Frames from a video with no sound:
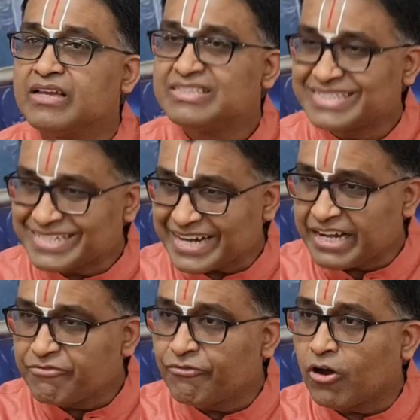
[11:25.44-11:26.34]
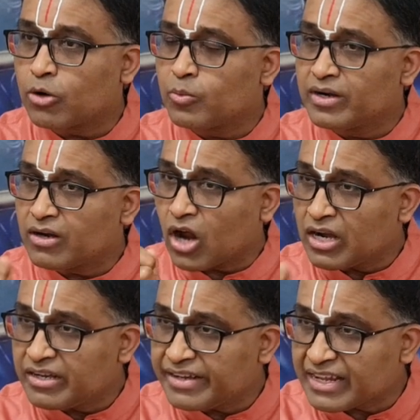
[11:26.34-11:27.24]
Straightforward,
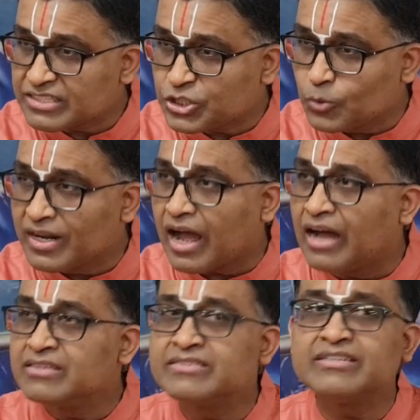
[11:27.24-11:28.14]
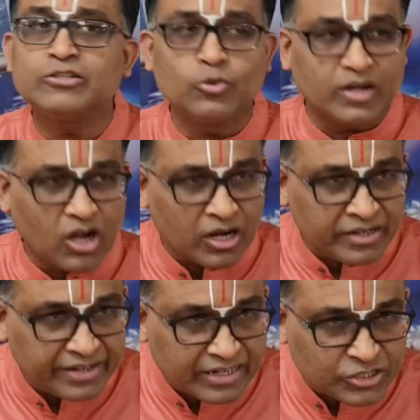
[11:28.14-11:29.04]
contextual answer to a
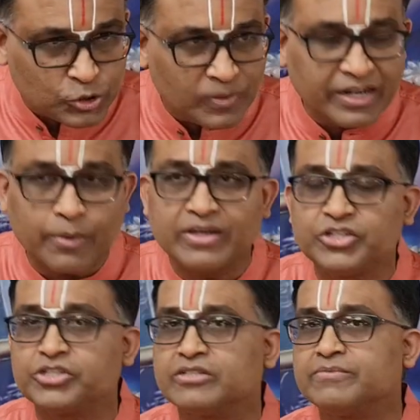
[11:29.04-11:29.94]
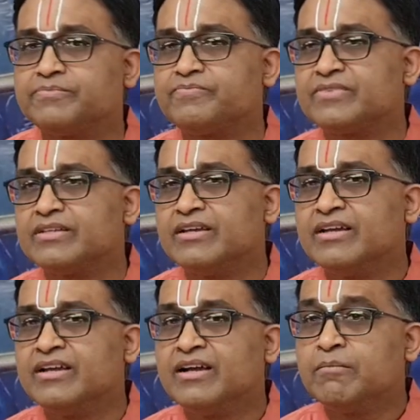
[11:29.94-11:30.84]
contextual question.
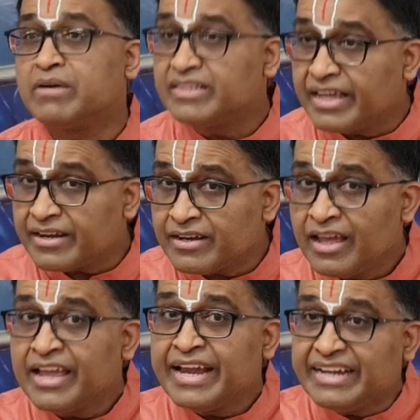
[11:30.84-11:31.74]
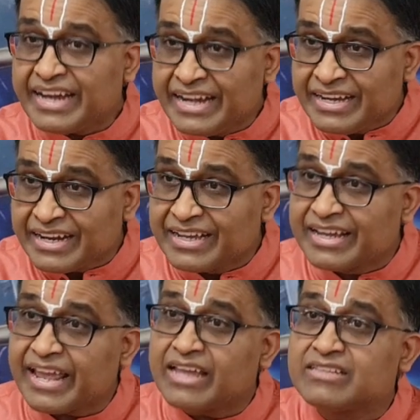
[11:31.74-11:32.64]
But then it
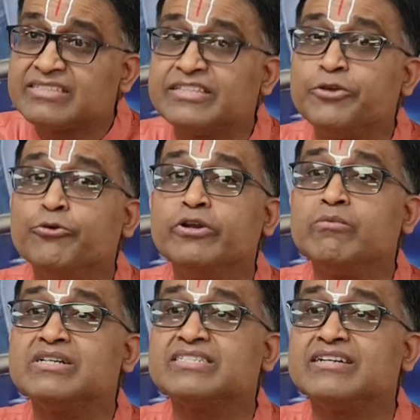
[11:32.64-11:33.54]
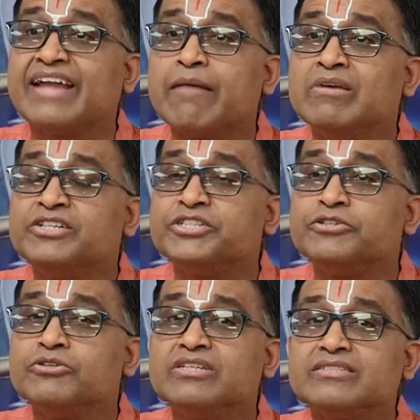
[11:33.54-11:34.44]
integrates the universal
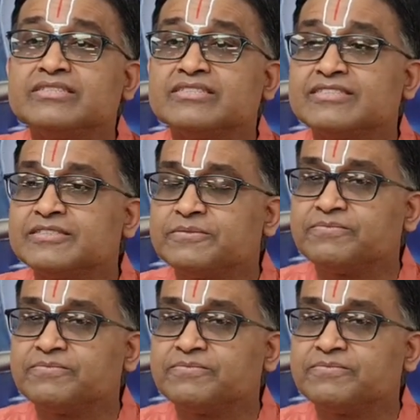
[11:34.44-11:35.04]
dimension to this.